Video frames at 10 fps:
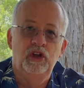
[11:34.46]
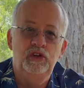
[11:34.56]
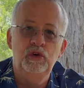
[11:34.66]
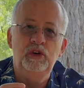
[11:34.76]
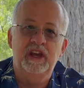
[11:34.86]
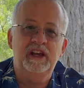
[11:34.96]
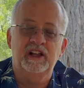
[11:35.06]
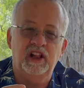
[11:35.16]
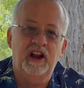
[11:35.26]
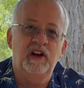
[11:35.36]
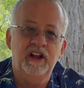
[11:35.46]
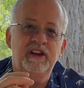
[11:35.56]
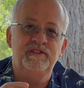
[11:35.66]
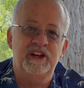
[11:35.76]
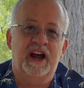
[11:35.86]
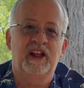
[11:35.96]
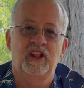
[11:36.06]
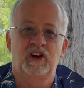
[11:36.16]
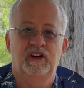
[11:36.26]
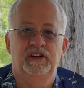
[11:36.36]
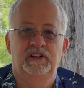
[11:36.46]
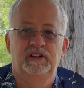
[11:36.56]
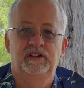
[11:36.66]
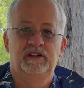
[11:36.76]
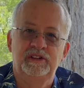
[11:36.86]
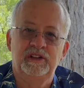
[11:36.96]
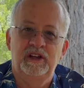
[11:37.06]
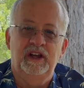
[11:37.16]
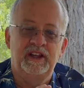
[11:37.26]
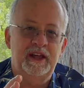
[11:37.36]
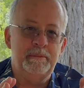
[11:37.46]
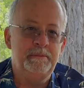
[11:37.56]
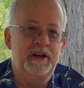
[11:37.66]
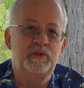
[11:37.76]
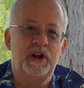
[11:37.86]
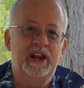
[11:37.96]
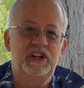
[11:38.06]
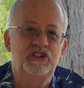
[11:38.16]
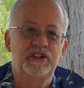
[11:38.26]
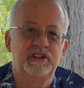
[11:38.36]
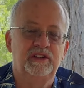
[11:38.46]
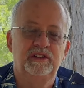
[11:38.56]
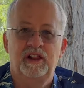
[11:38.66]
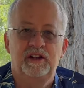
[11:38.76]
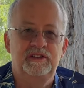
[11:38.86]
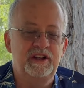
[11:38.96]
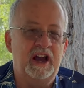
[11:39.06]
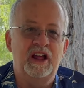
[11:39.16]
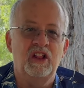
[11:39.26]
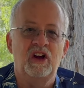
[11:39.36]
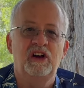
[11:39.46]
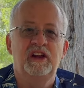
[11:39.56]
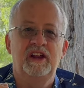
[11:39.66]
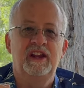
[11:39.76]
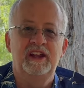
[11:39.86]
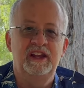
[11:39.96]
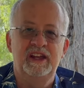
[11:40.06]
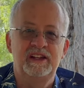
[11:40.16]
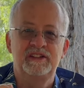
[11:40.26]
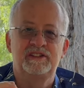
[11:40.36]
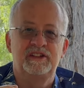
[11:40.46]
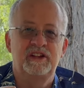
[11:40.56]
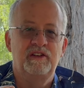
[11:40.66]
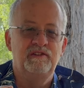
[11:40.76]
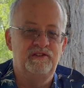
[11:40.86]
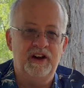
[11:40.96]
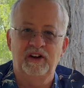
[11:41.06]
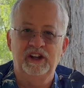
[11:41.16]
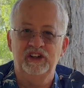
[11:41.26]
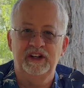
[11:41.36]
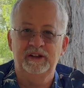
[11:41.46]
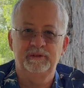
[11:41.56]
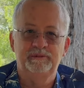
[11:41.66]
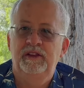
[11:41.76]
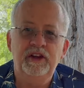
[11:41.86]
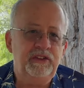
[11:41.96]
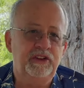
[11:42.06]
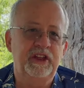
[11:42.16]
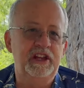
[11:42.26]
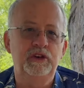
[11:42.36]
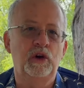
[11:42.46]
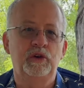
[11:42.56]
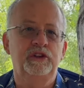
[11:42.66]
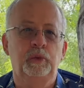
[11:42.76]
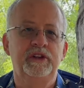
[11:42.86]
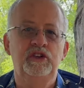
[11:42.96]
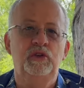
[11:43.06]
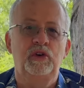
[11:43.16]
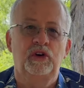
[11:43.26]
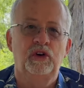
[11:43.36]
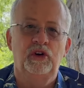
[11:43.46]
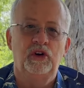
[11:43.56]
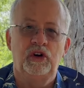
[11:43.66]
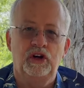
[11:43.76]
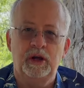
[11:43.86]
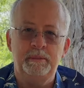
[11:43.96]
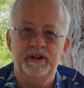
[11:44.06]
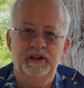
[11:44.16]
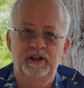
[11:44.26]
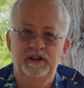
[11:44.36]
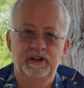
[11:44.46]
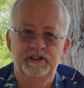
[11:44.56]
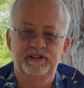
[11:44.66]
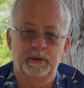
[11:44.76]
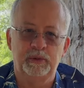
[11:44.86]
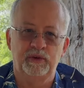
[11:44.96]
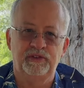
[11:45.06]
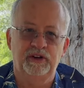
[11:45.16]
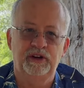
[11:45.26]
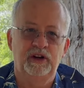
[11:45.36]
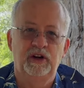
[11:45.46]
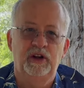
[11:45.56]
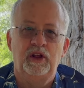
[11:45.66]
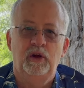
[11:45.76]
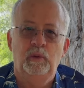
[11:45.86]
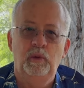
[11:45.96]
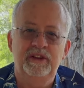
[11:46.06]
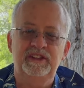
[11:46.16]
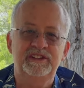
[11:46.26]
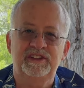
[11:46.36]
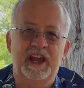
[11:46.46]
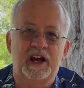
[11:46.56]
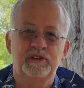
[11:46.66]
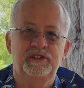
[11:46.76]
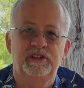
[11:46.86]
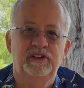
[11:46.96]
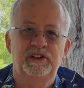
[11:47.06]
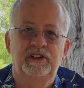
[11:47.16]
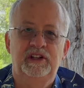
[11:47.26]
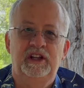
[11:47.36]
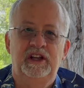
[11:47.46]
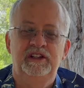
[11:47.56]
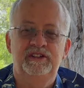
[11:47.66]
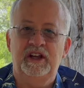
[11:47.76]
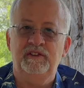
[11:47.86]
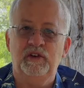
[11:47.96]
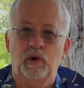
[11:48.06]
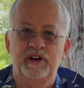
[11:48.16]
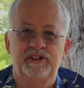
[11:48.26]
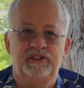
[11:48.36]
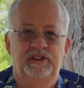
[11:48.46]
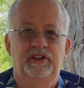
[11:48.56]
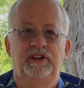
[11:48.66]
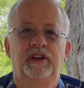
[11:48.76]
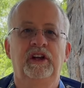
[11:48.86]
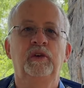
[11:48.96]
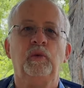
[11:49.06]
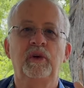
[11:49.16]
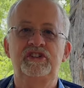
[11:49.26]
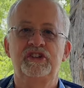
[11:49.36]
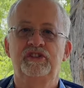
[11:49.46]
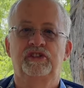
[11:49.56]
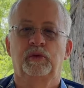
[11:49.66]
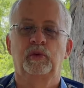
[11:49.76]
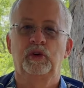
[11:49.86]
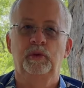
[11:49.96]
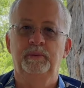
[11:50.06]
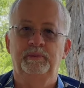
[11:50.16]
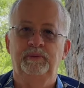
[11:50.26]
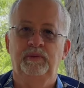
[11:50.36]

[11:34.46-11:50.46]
you get clarity of dialogue. In that mid-range, dialogue is very good. The other thing you notice when you hook up a subwoofer with the Scouts is that, of course, it enriches the room.